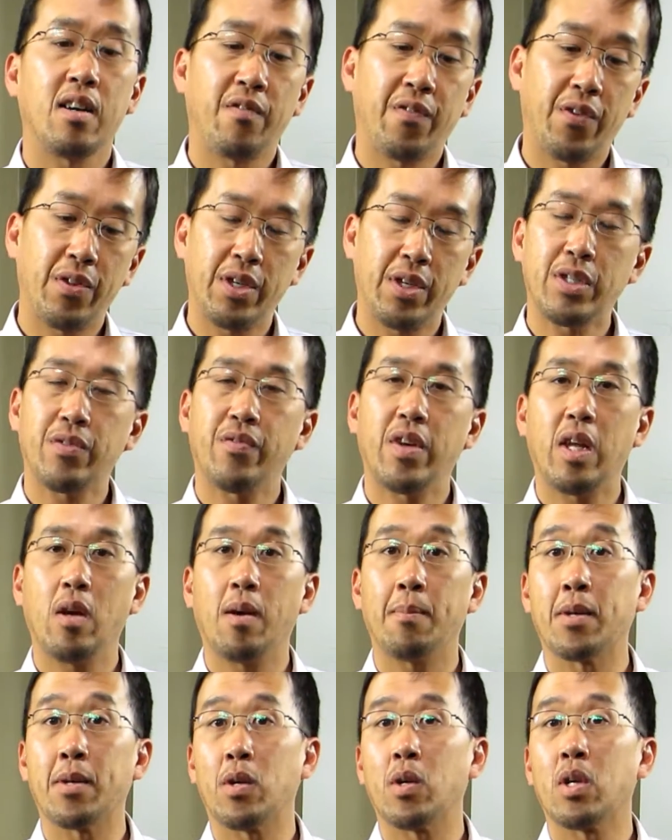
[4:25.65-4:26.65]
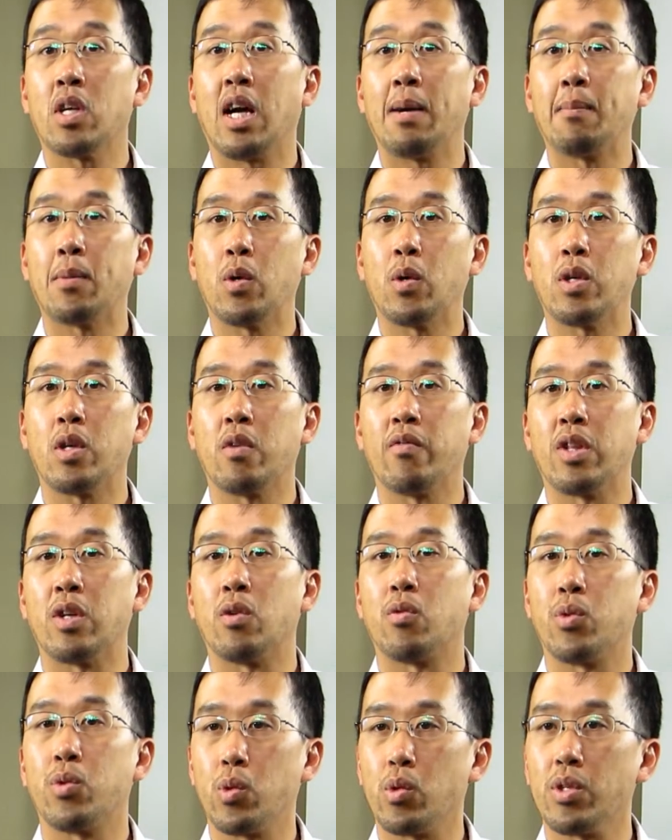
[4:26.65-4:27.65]
For this video, I'm going over the
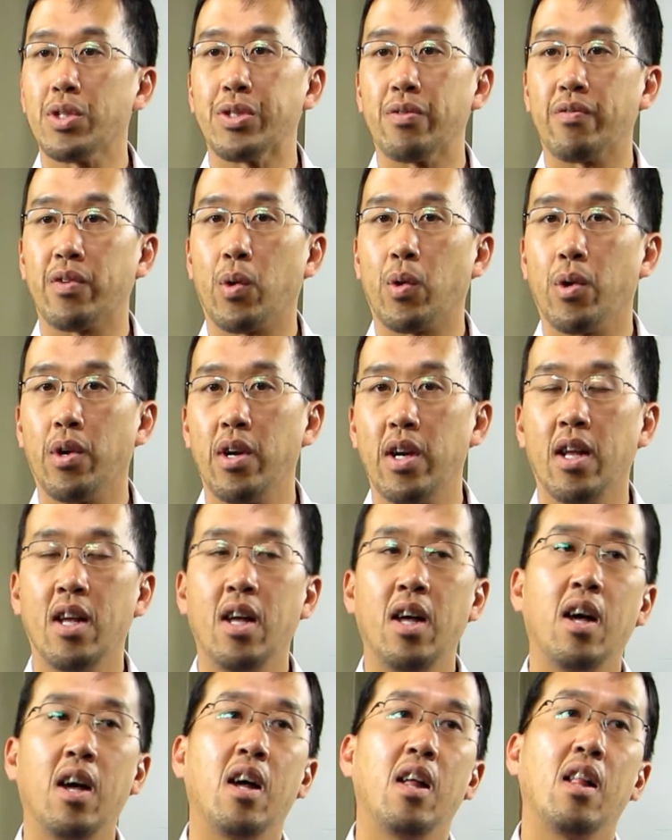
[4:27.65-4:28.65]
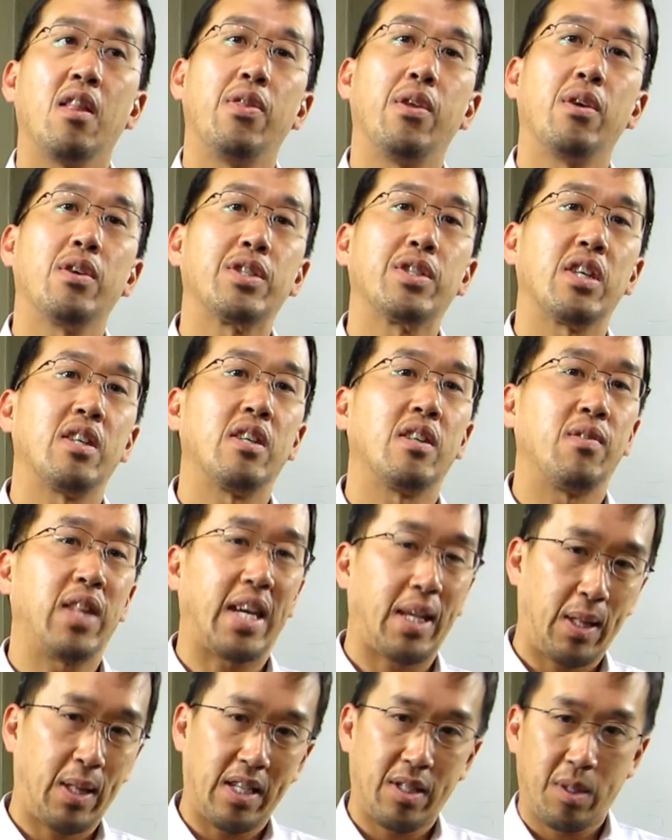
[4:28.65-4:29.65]
rules of court. There's
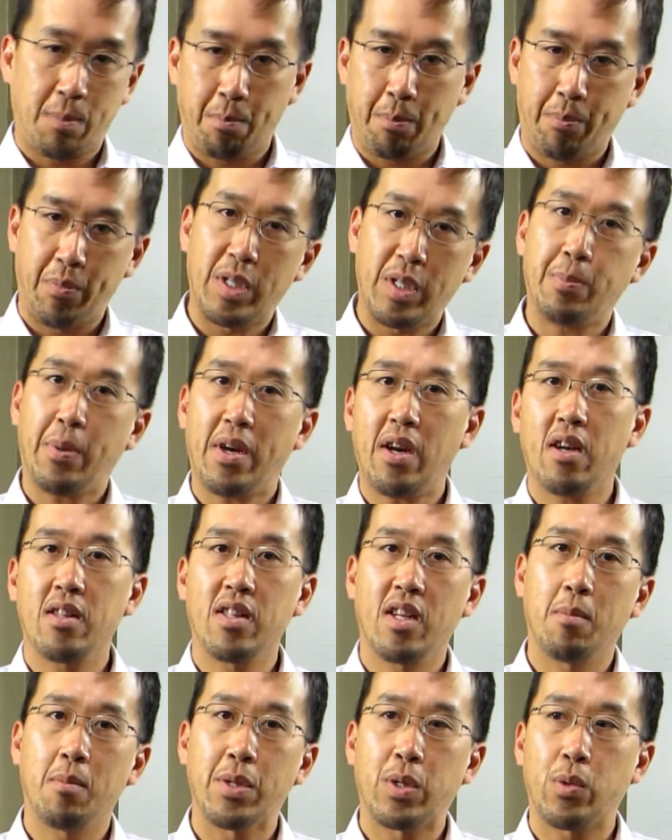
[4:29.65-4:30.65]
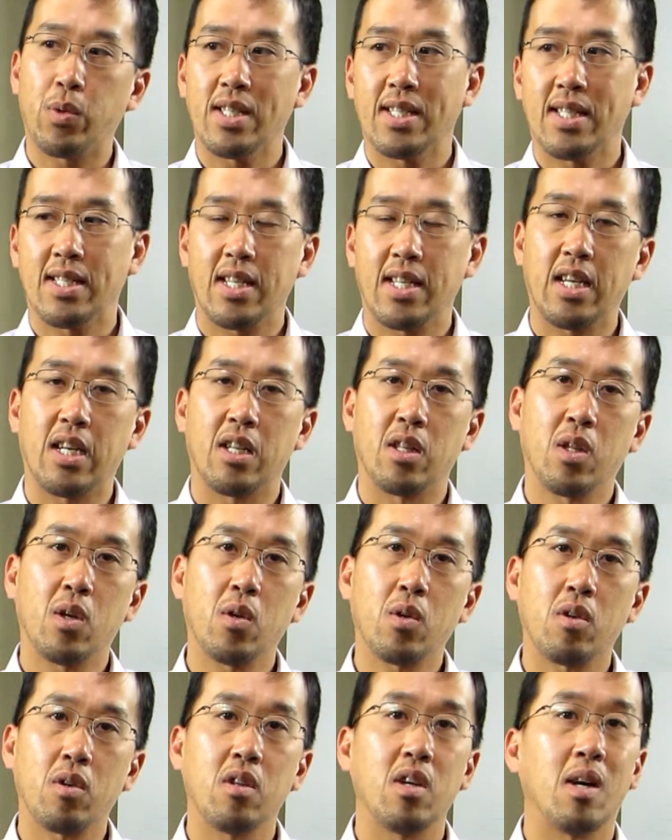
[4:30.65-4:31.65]
this parallel between state and
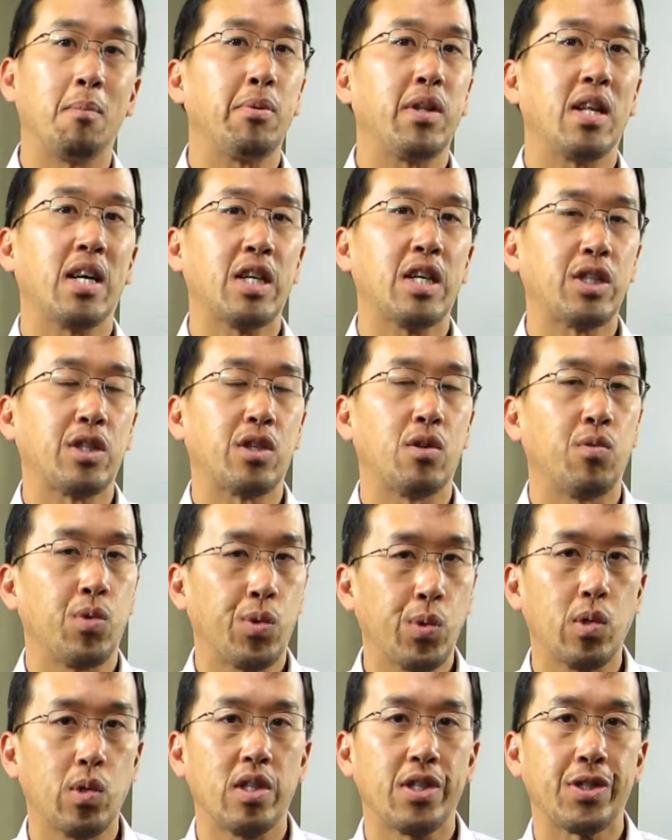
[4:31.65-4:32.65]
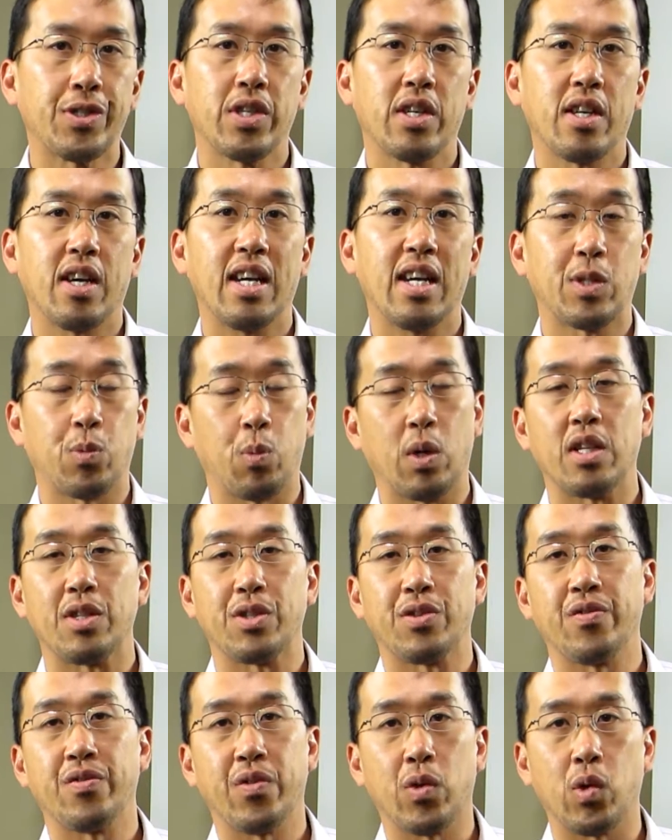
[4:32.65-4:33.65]
local applies to rules as well
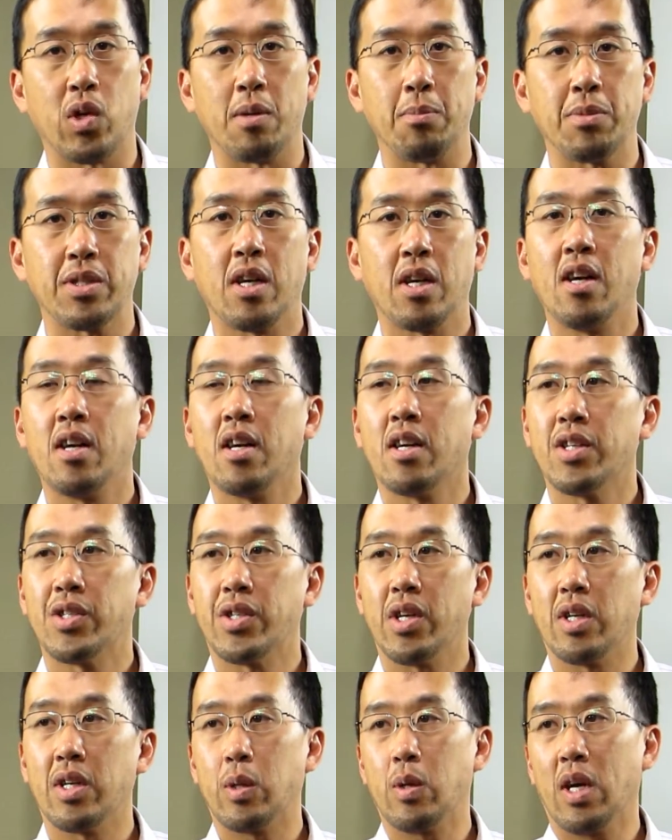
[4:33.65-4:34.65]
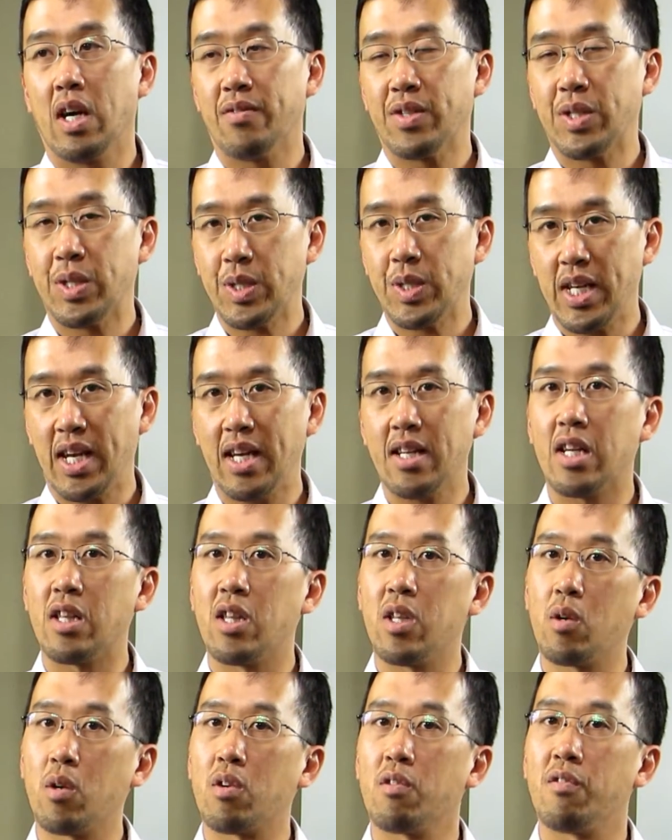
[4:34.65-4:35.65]
as forms. So you have state
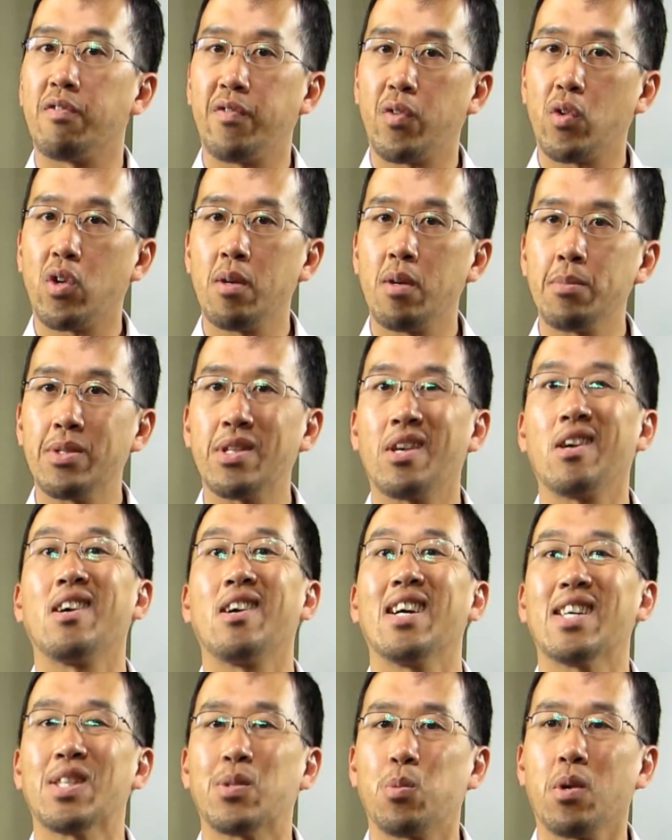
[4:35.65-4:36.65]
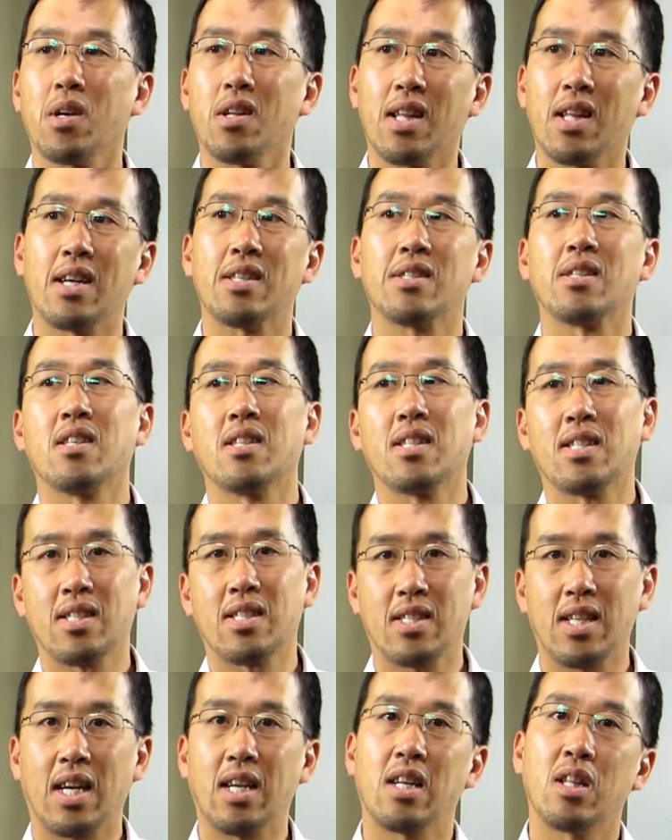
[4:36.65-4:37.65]
and local forms as well as
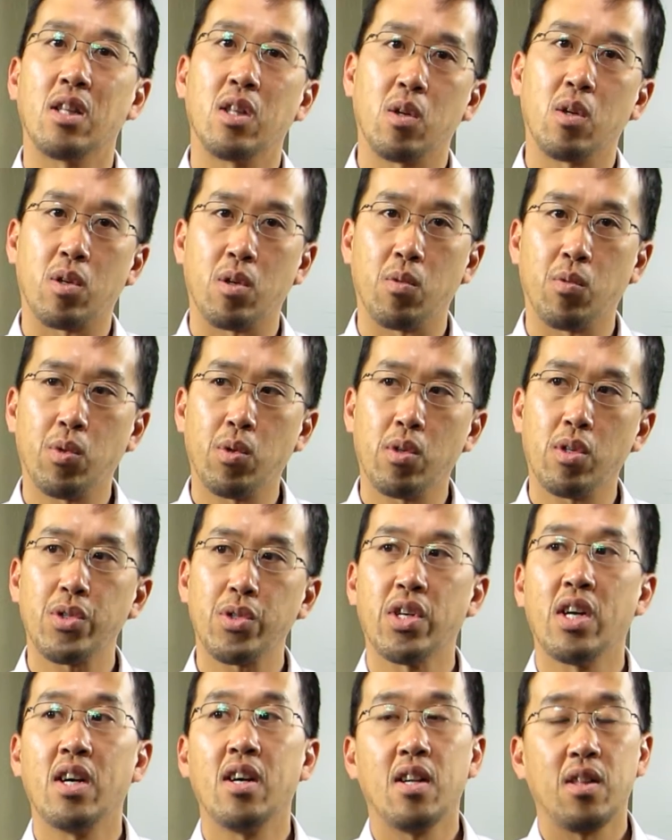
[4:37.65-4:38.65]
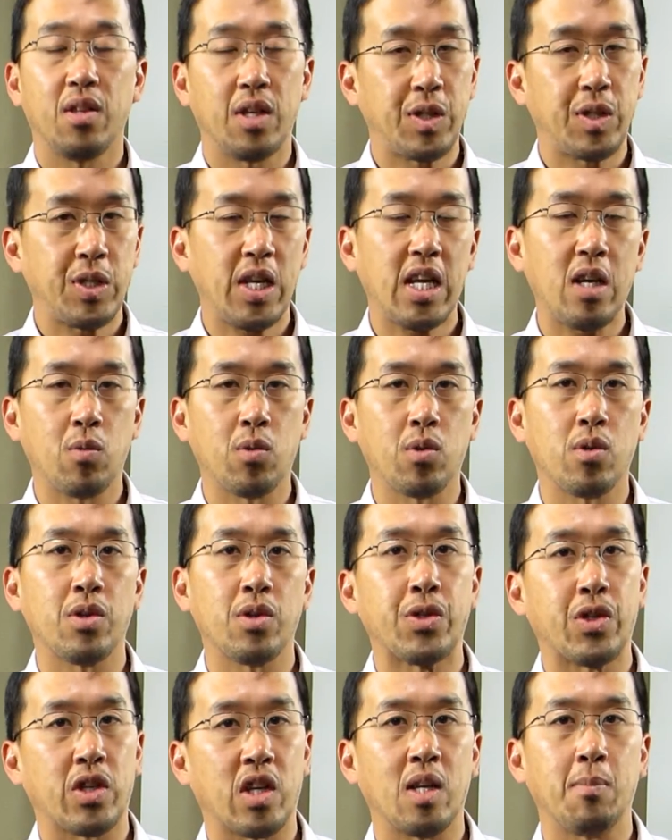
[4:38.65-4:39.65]
state and local rules. The state
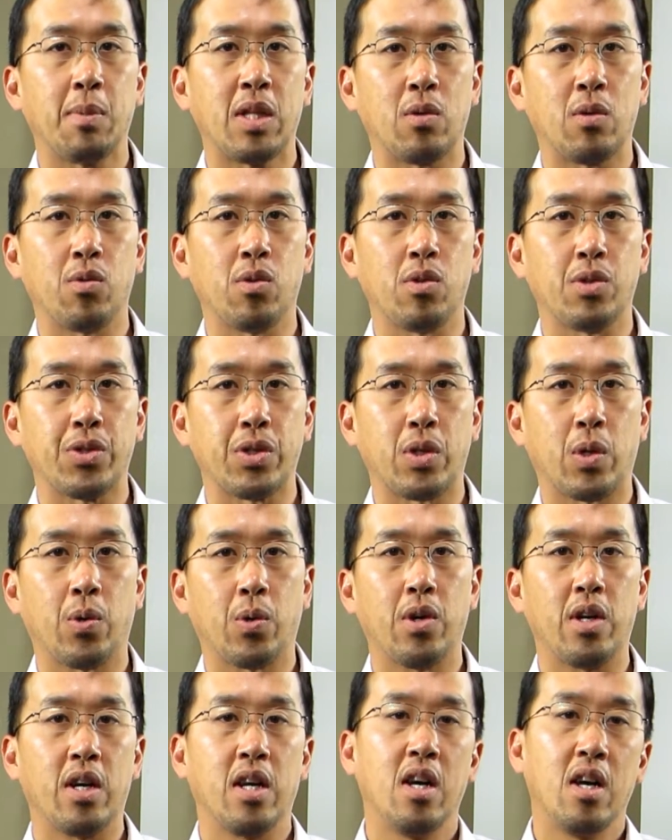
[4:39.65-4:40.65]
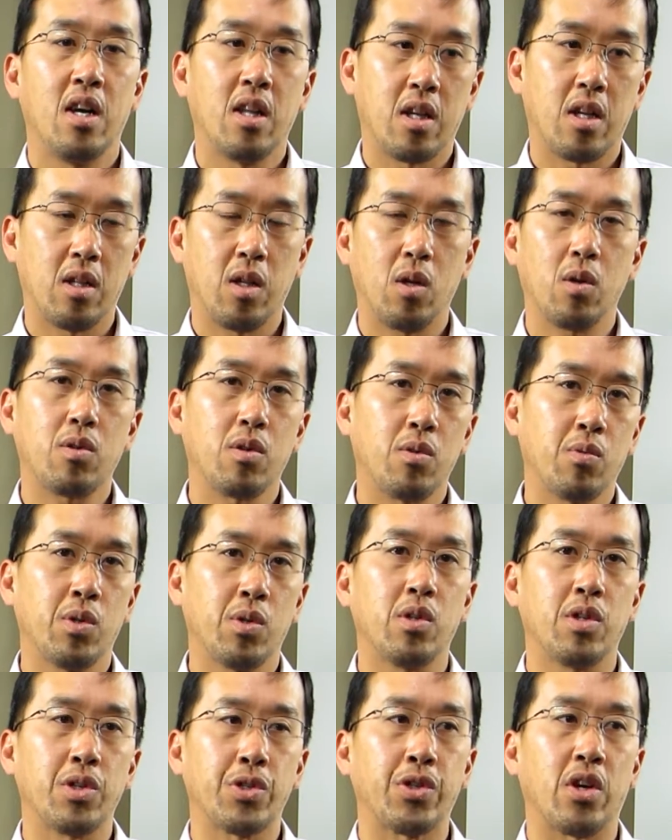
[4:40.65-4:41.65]
rules are going to be the rules of court. The local
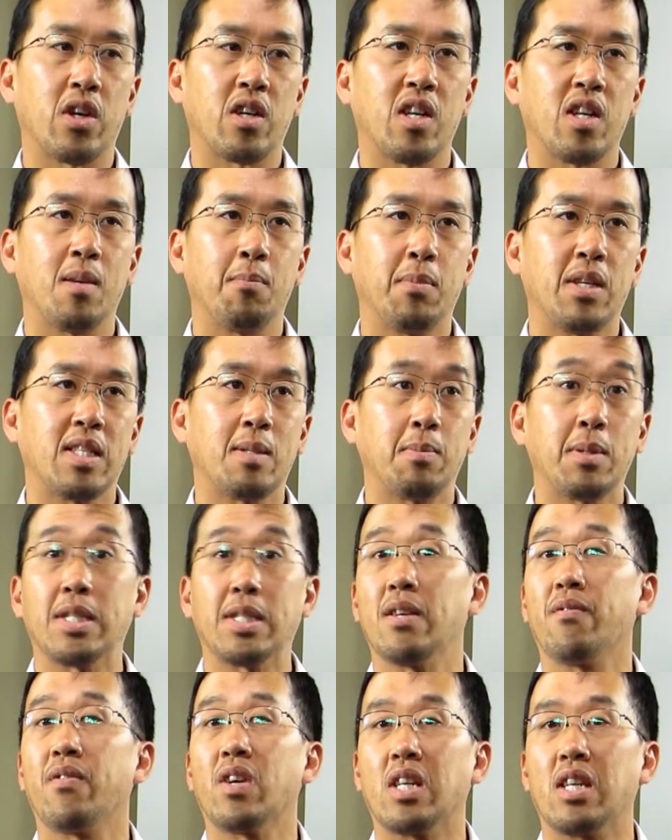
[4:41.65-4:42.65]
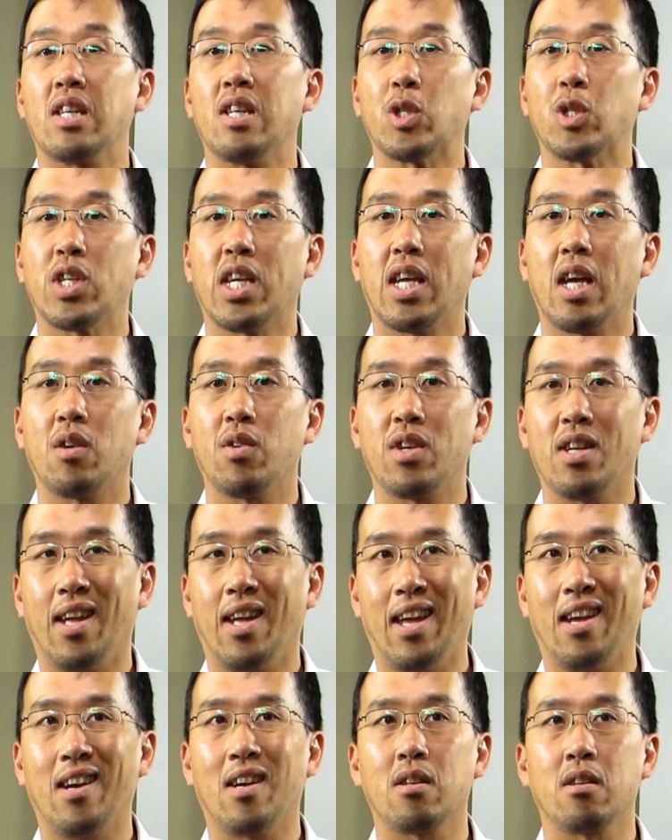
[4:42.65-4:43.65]
rules are going to be specific to each
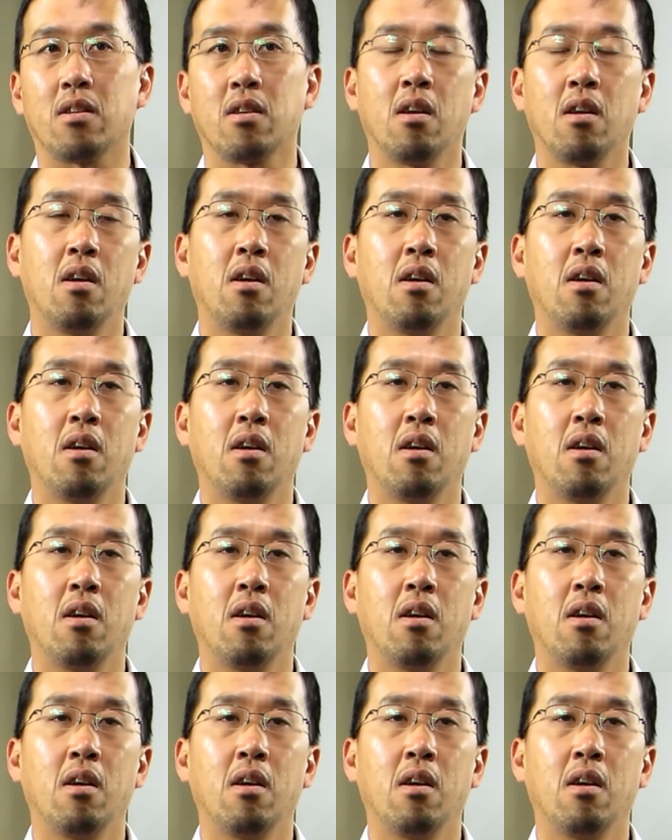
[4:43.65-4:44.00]
county and